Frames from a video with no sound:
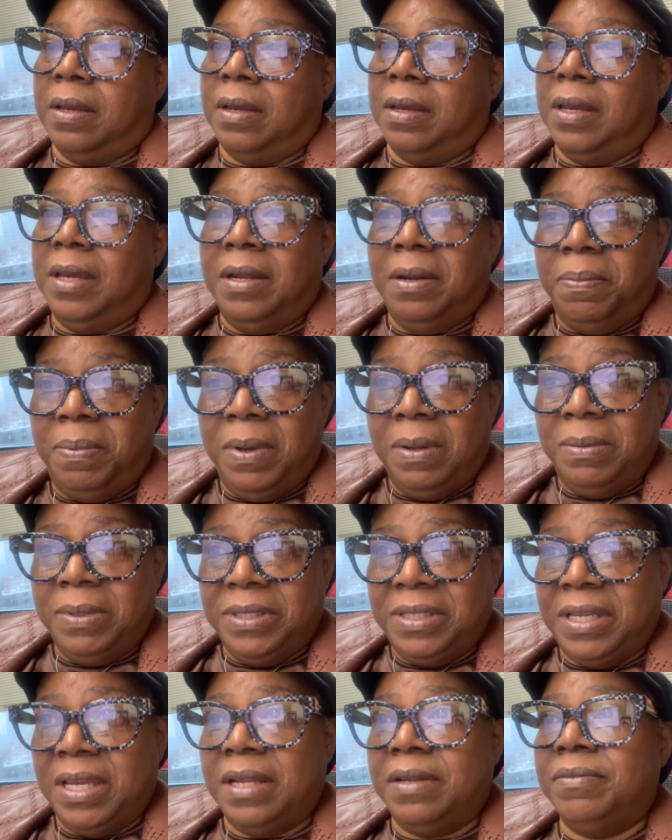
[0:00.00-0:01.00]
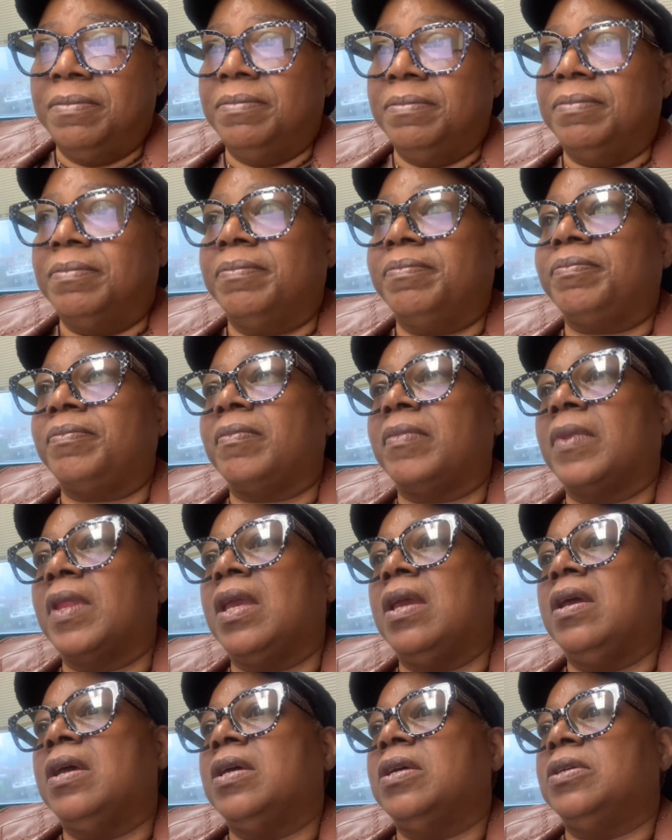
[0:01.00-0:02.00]
in a public setting,
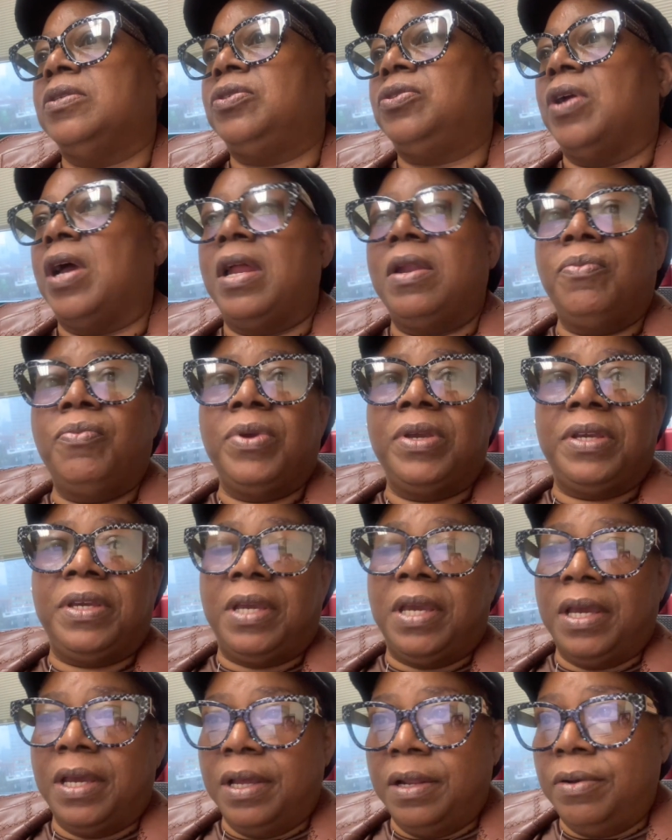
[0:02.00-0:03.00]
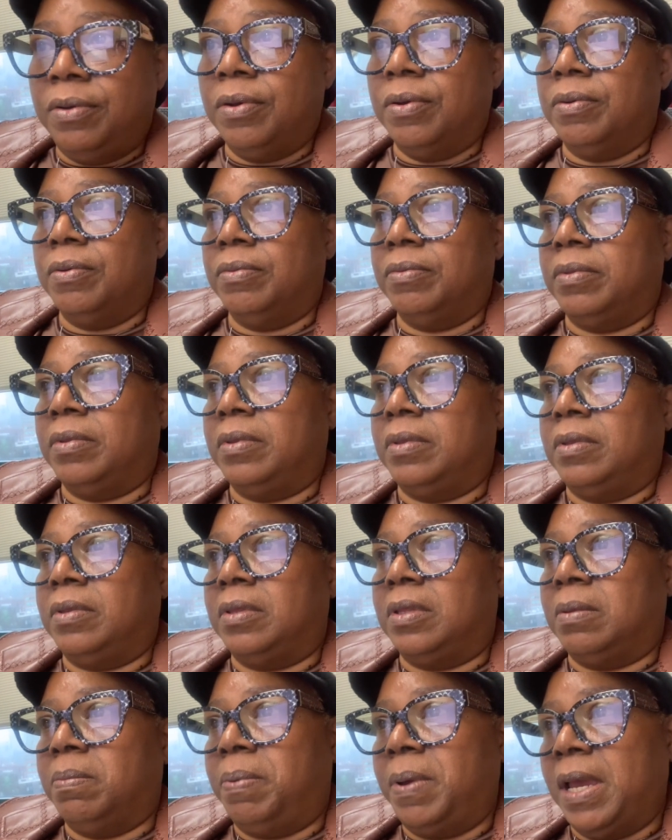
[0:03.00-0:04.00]
trying to rekindle
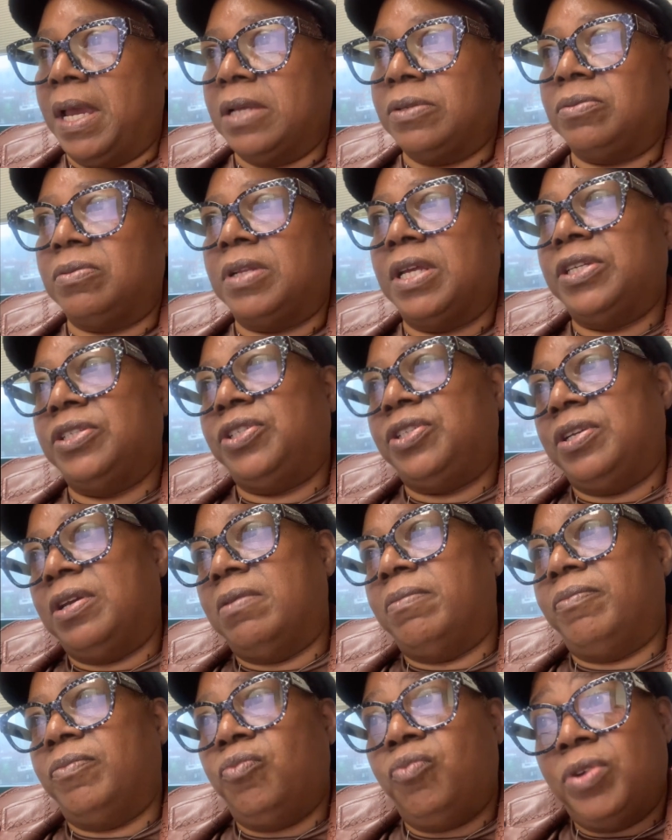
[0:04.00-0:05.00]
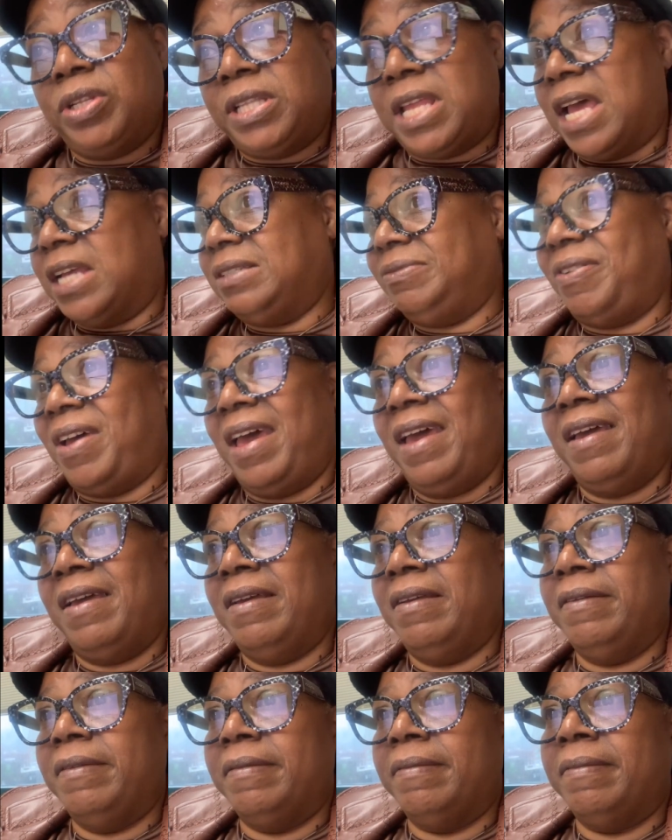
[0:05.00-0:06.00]
the past relationship. But that's fine.
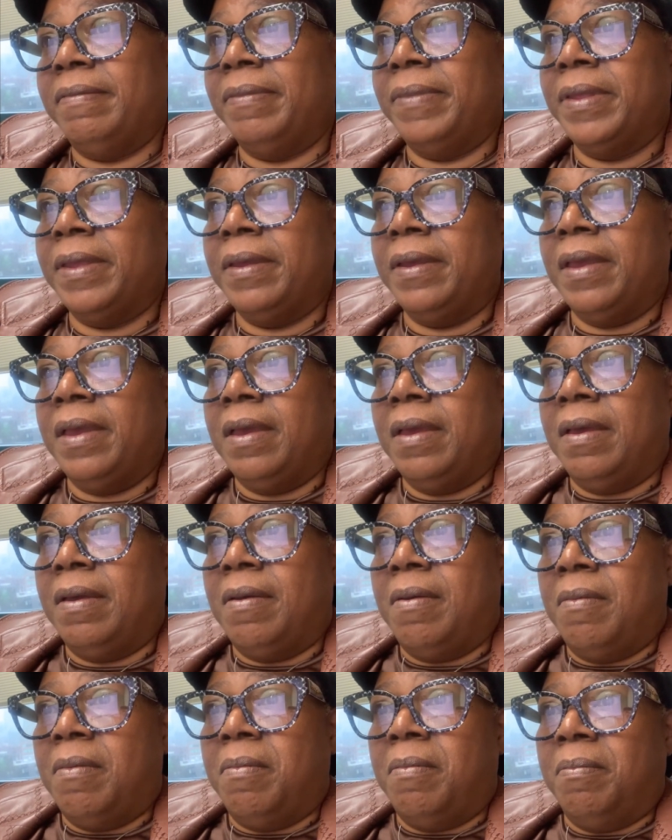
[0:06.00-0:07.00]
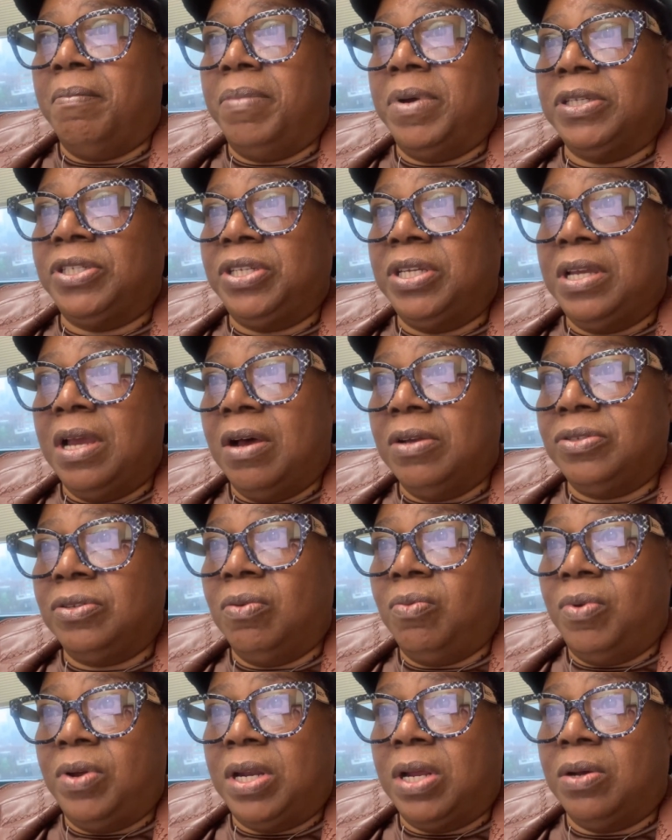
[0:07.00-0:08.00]
But she also
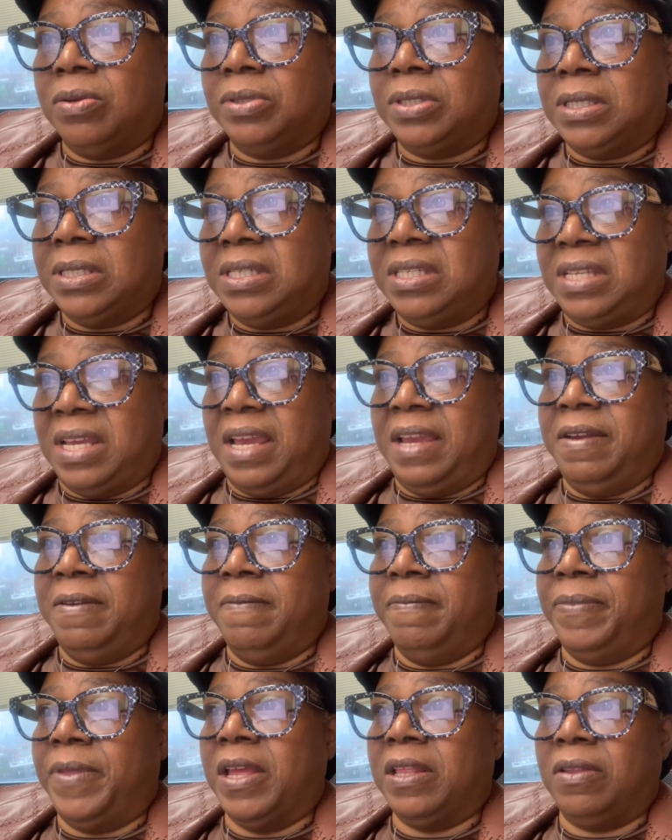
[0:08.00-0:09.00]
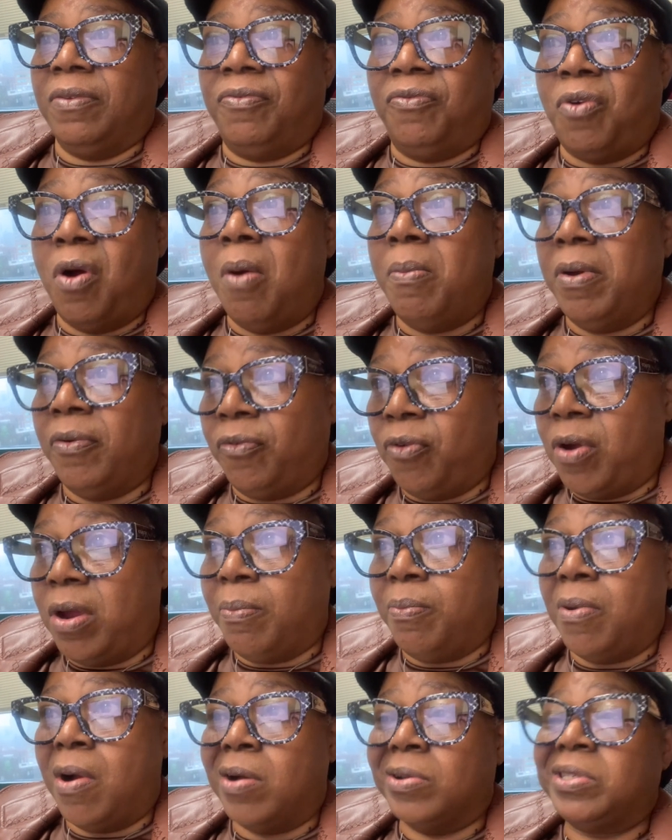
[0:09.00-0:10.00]
went on to say that the former friend
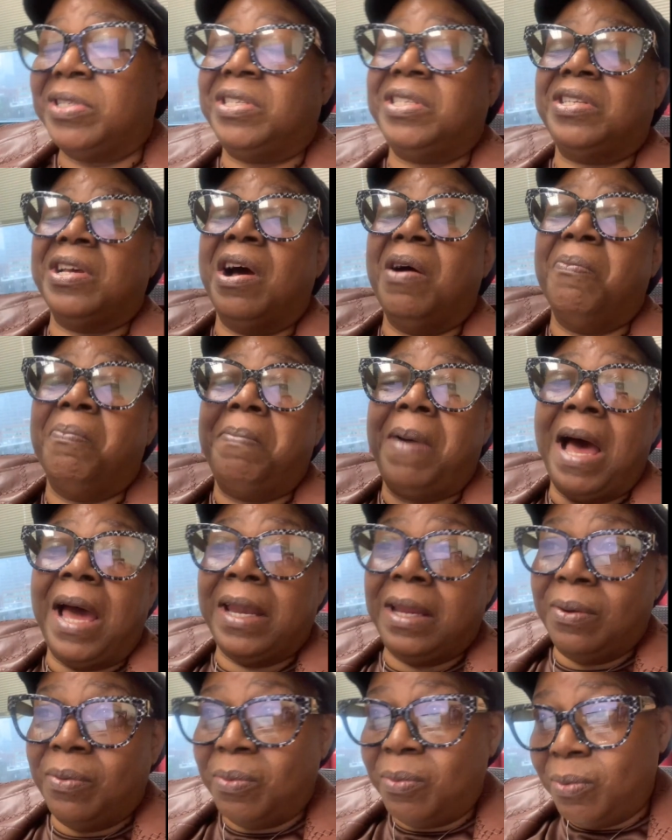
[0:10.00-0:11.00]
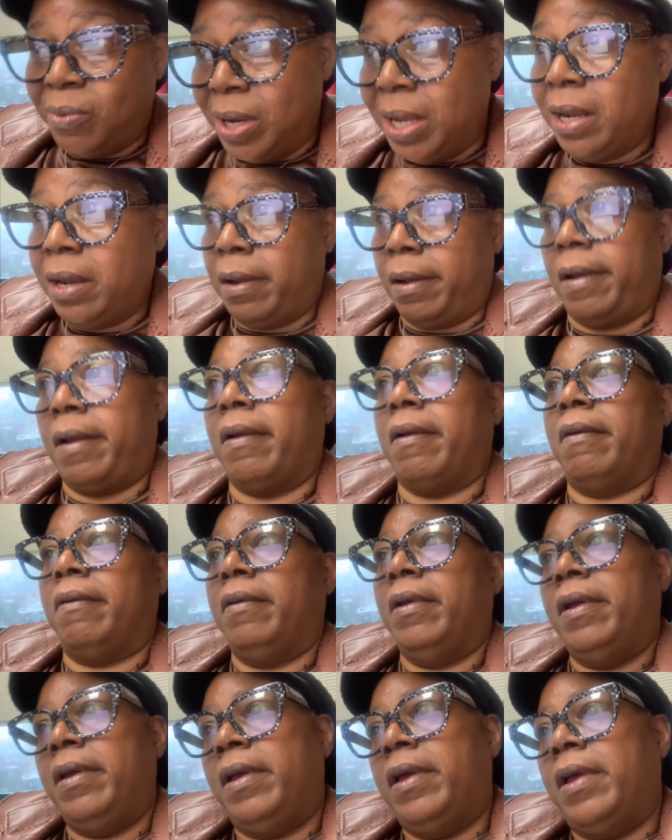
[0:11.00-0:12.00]
brought somebody with her
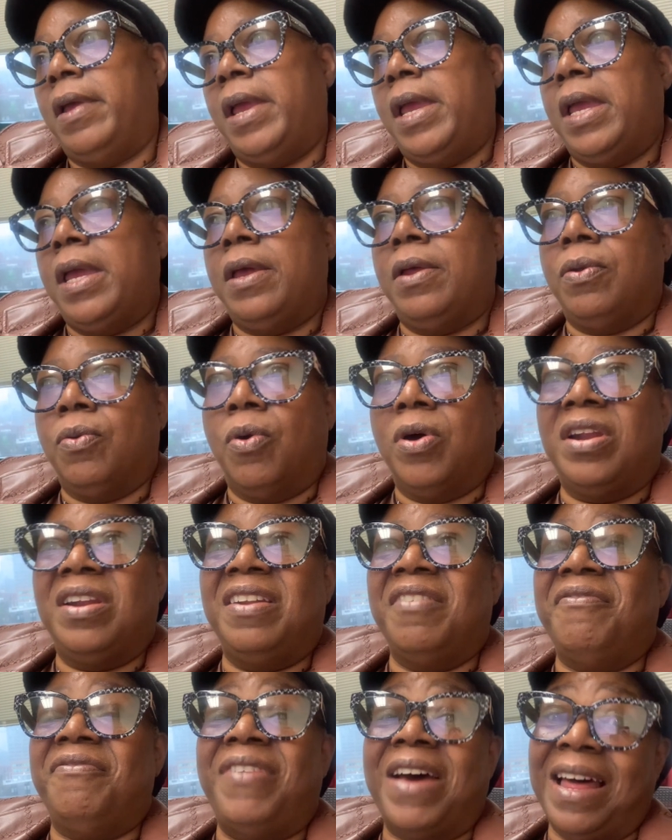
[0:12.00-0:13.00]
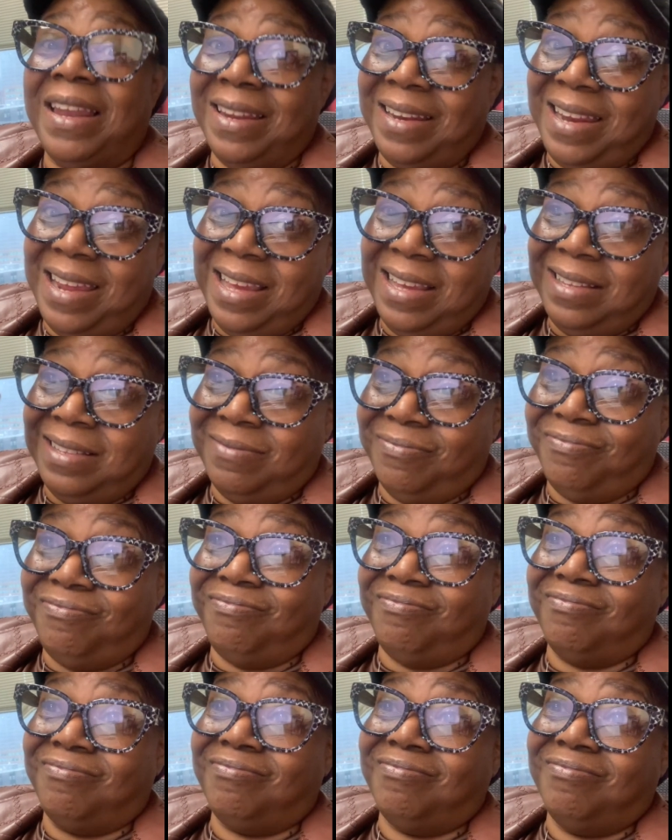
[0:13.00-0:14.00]
in order to validate
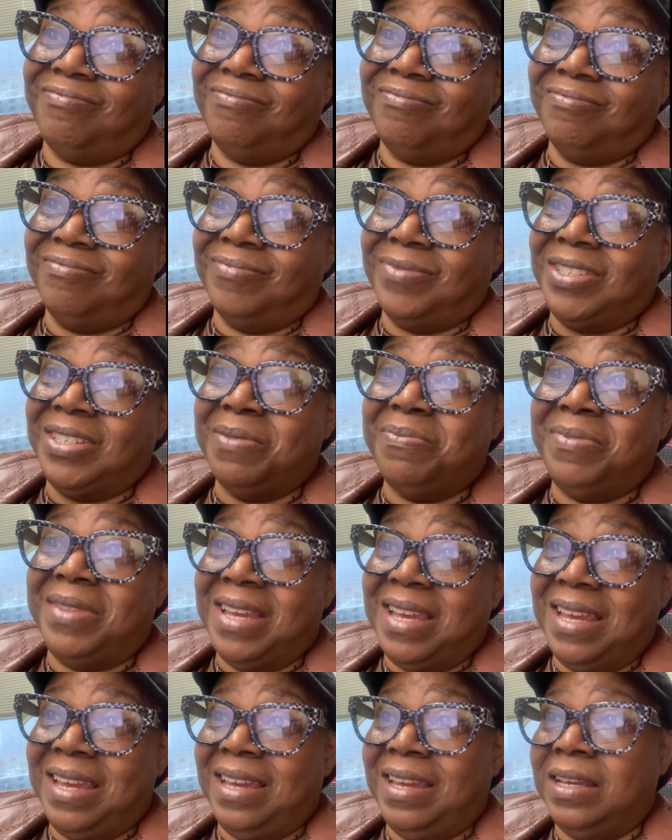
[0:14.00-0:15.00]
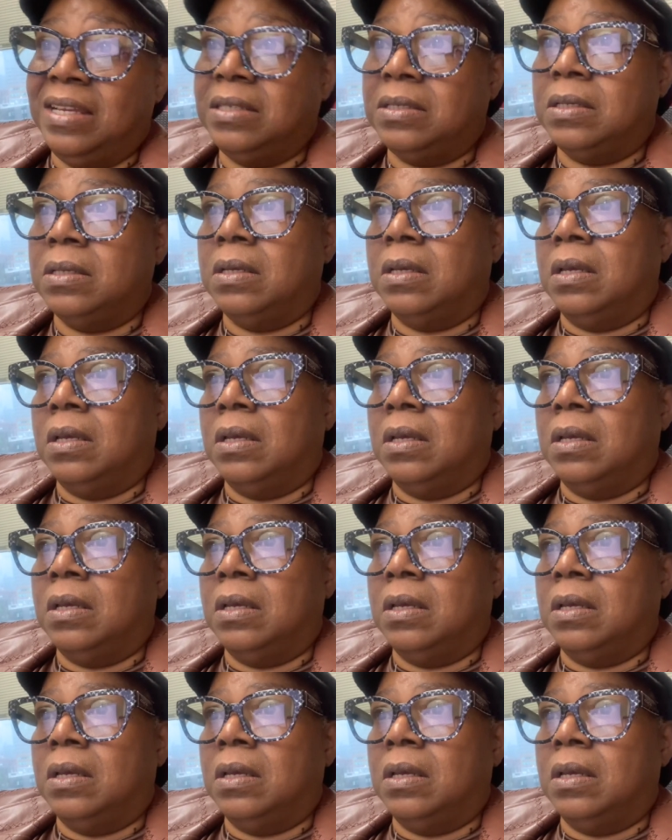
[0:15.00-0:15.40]
some things